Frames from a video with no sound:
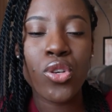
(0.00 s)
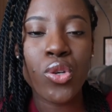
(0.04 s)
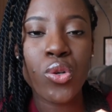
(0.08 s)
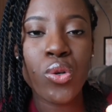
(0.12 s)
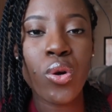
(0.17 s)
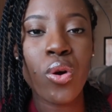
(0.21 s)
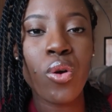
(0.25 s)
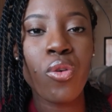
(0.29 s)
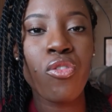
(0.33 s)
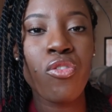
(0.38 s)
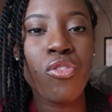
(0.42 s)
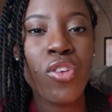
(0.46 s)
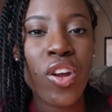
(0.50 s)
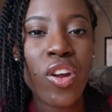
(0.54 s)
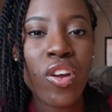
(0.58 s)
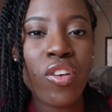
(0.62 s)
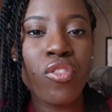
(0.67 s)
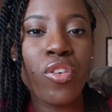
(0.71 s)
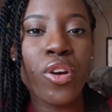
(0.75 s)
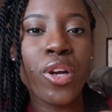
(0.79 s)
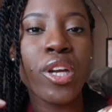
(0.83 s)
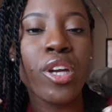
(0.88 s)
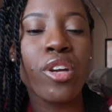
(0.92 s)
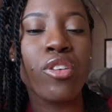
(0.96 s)
you're very
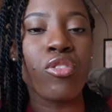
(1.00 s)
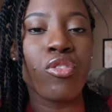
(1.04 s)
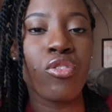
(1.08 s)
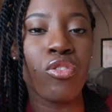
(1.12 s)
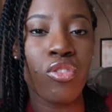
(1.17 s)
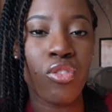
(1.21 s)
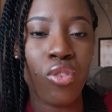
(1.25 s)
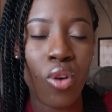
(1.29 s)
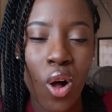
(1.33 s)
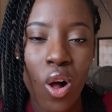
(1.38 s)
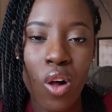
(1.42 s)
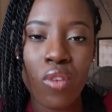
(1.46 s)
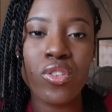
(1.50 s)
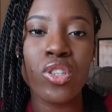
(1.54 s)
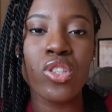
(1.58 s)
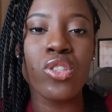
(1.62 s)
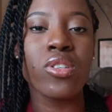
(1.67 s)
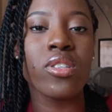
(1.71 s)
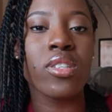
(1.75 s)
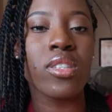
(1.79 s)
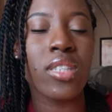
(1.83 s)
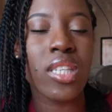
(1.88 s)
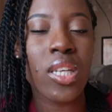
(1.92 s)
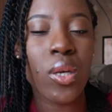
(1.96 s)
very involved and
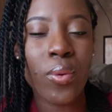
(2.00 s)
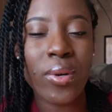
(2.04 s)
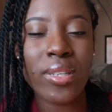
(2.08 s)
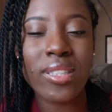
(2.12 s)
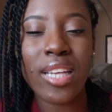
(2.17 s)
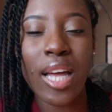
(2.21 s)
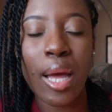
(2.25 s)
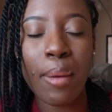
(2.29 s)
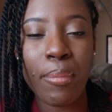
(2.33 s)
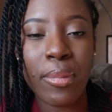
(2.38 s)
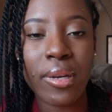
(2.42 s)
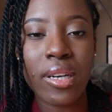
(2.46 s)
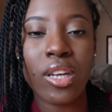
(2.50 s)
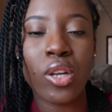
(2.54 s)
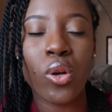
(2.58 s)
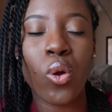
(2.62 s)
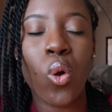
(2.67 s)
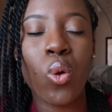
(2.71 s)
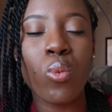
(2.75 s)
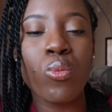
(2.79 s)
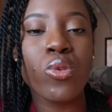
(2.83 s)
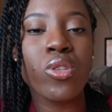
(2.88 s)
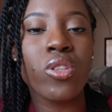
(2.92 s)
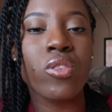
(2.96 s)
you see what's happening it
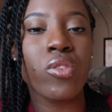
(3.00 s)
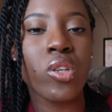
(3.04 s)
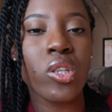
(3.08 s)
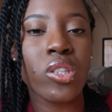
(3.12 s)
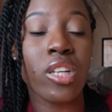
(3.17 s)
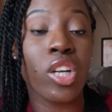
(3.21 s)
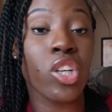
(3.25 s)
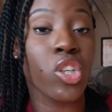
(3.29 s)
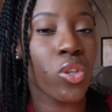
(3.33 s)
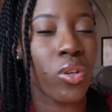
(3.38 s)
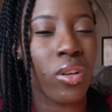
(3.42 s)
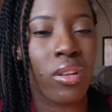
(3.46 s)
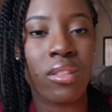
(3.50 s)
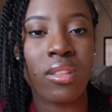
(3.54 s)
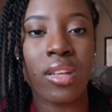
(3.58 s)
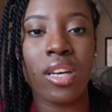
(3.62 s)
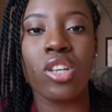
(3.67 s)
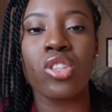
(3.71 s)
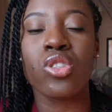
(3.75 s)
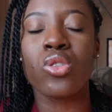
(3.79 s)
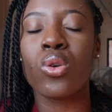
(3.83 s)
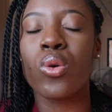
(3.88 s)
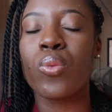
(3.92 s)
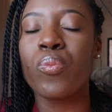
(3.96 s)
almost feels like you're
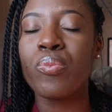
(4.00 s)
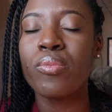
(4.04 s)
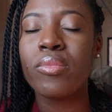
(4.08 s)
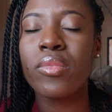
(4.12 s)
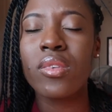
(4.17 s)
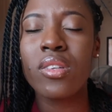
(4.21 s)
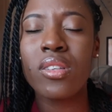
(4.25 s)
there so